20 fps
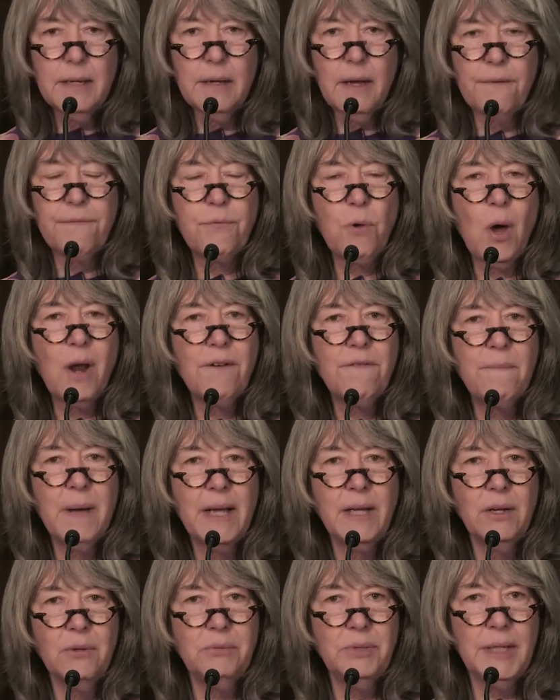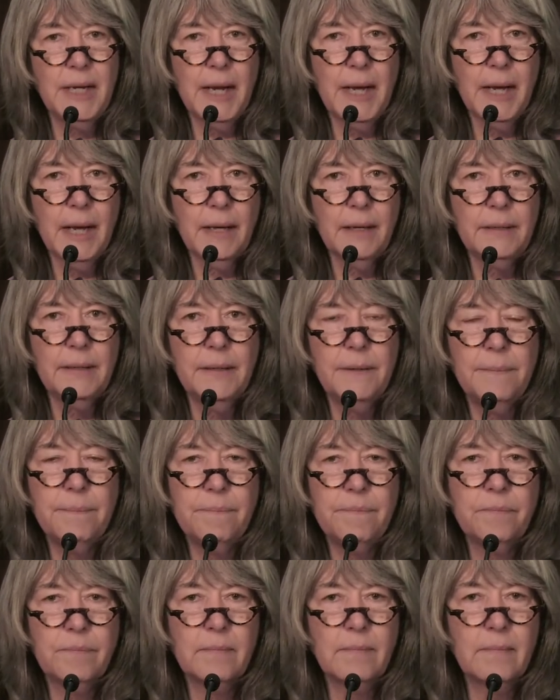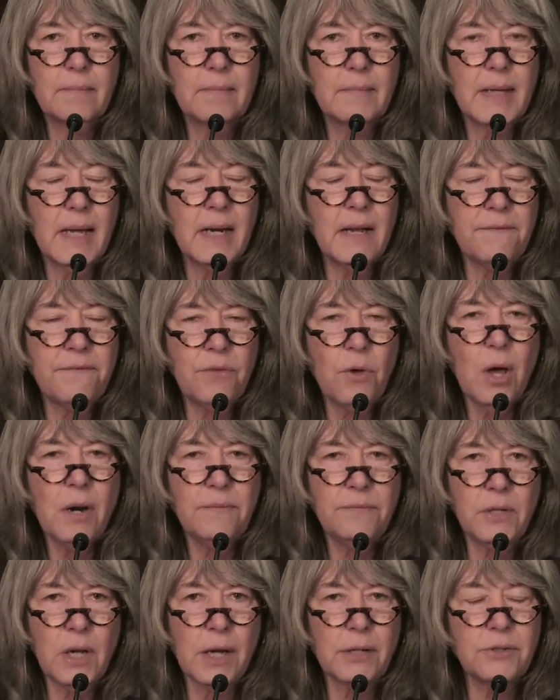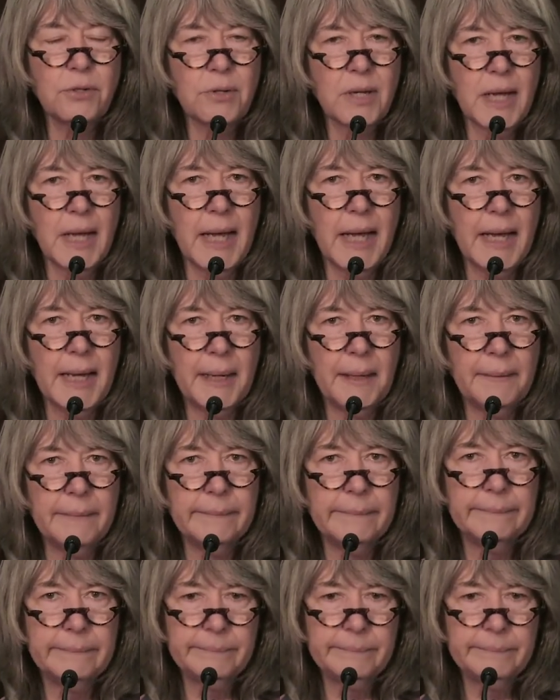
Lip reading: I've thought of my own dad, and I've thought of Dr. King.